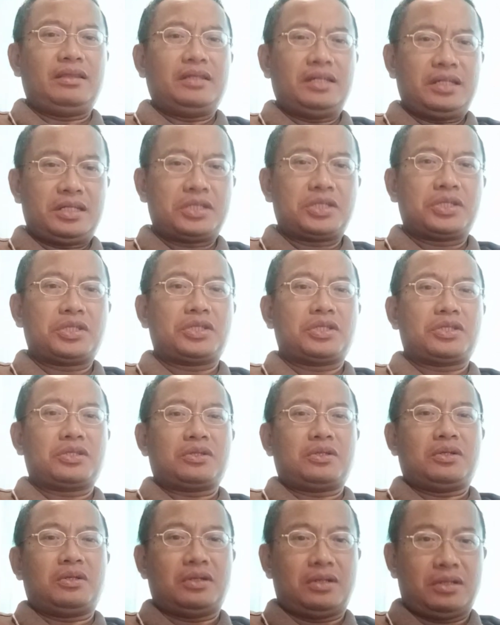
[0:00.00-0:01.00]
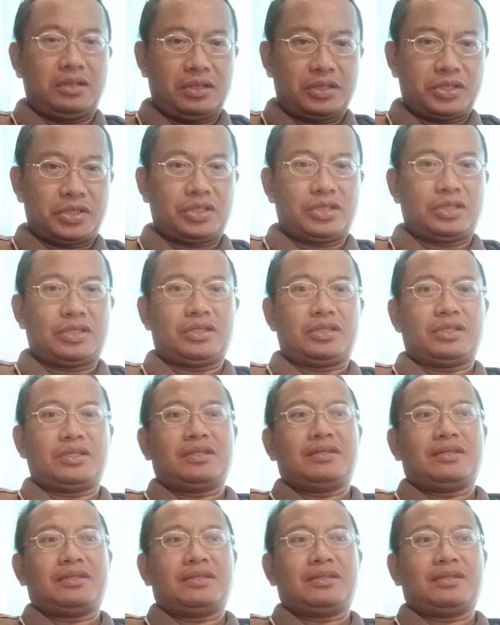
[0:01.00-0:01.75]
this course.